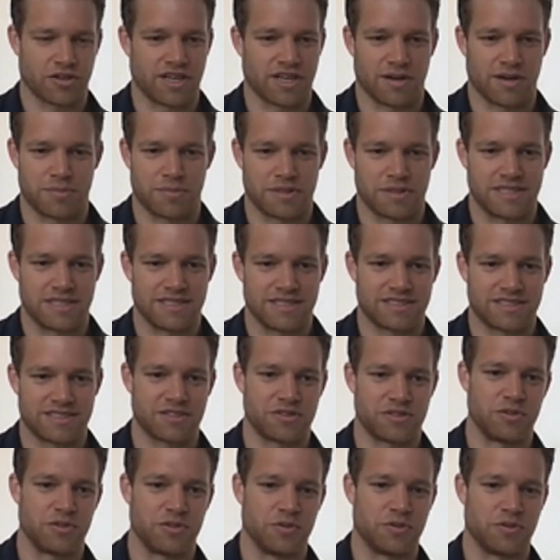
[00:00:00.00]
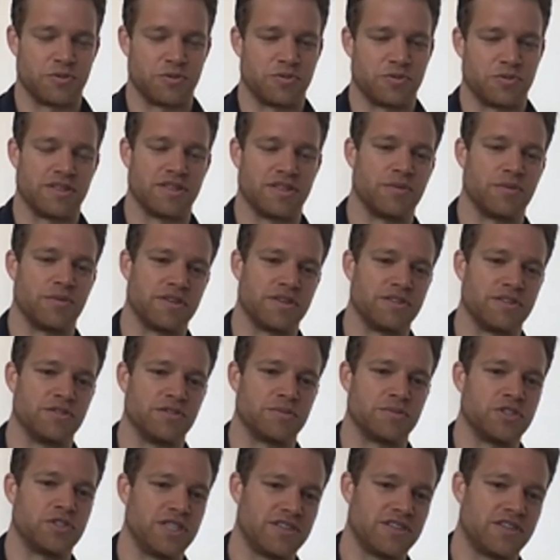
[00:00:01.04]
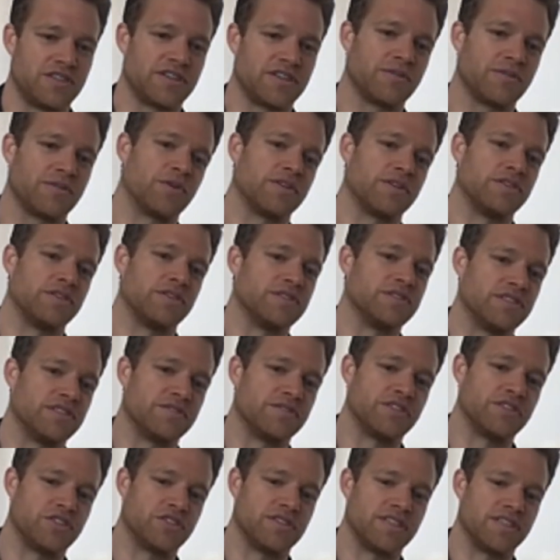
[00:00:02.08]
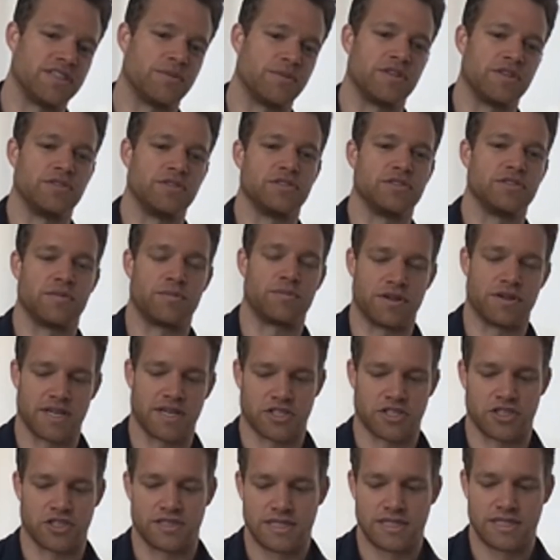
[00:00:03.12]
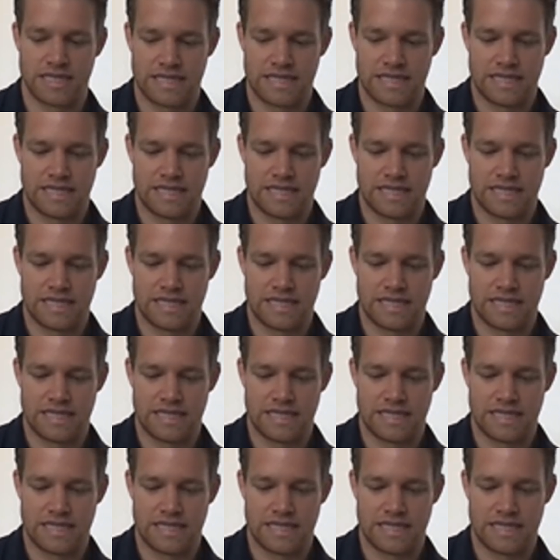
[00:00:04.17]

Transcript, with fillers: companies who really want to use machine learning, want to use it efficiently, want to use it in production.